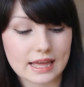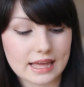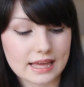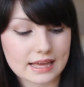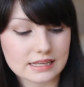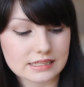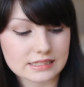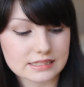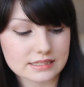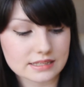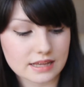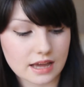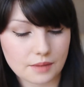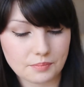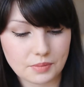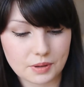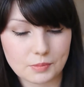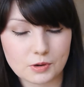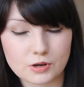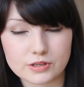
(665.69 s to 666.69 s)
It is
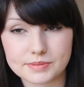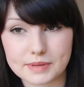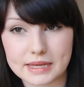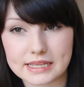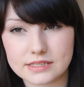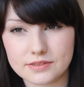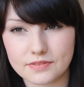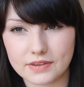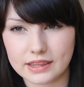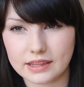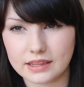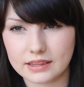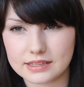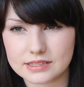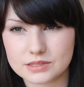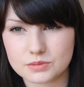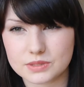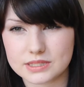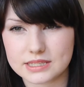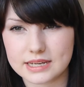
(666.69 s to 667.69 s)
a bit more expensive. I think
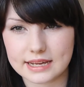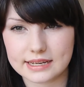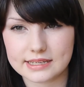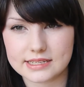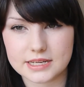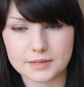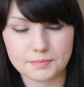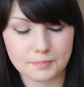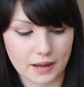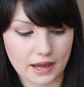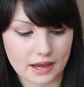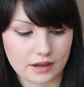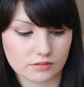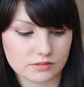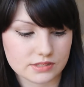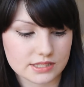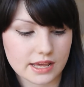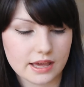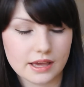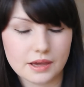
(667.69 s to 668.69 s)
this was
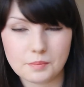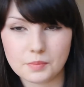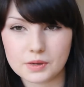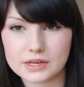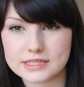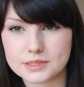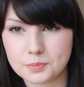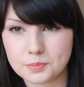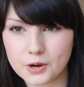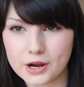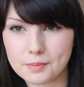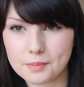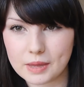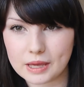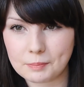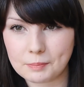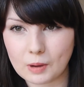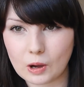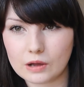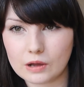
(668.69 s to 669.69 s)
£19, but it's a pretty
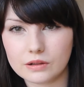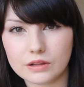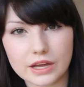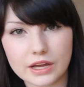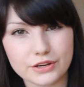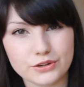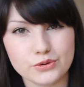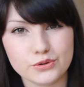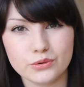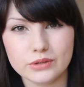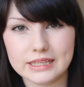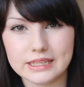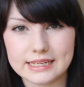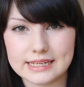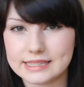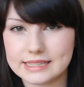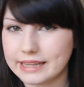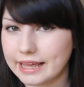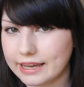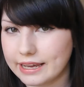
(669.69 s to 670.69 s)
big bottle and you only
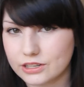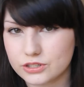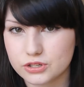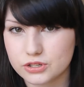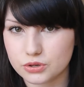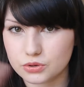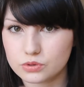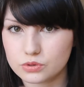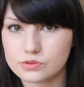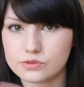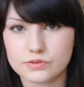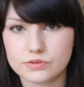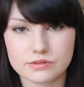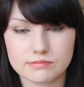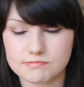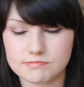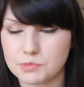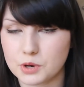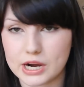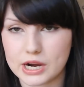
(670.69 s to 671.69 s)
need like 2
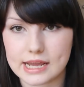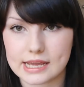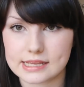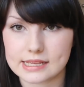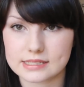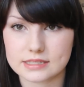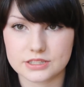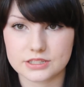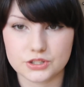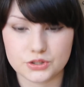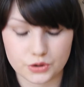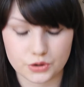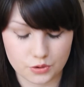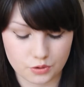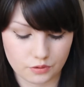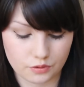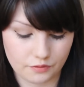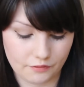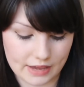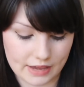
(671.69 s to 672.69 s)
sprays to do your
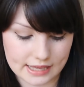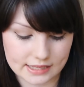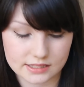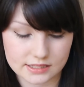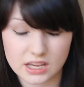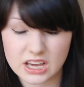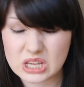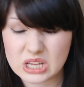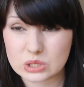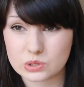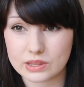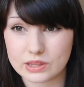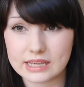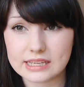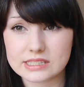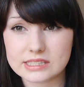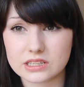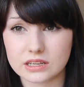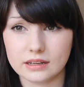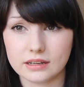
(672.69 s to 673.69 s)
whole face, so I
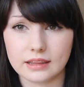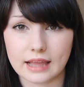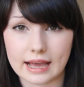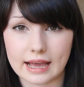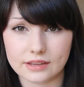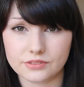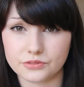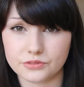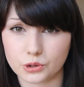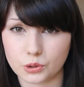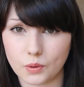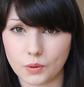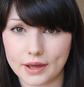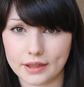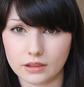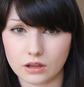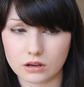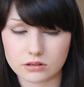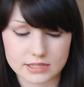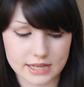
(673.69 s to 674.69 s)
think it's going to last for
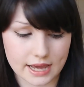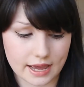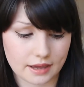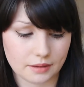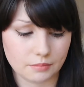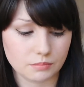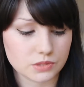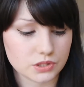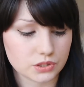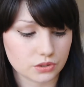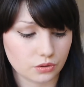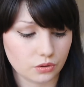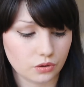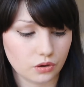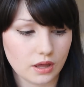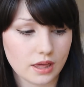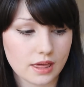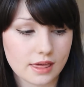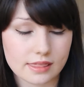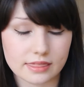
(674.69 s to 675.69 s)
quite a long time,
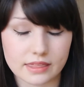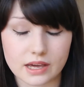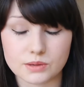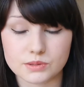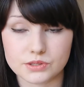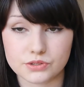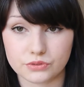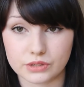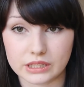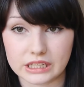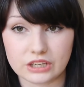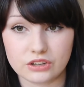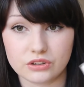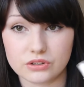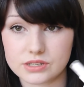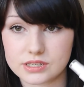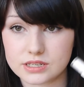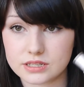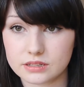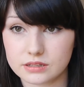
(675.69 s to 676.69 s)
so that was a really
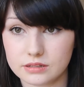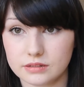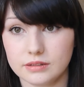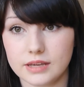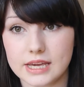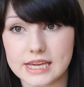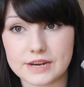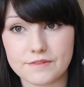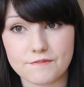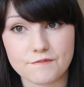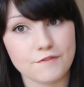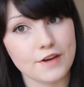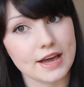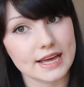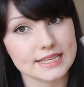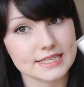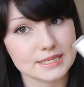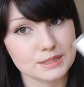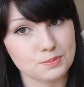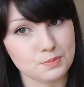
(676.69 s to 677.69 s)
good
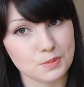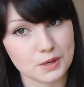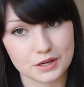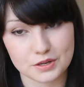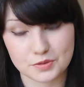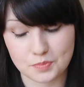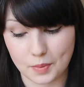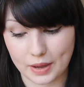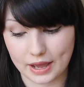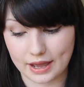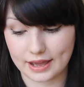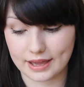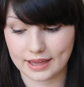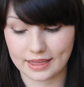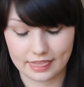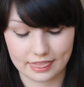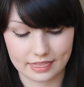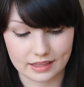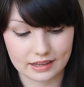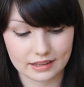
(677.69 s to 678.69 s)
investment
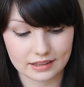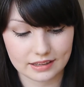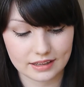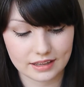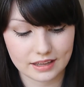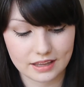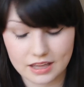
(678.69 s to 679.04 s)
buy, I think.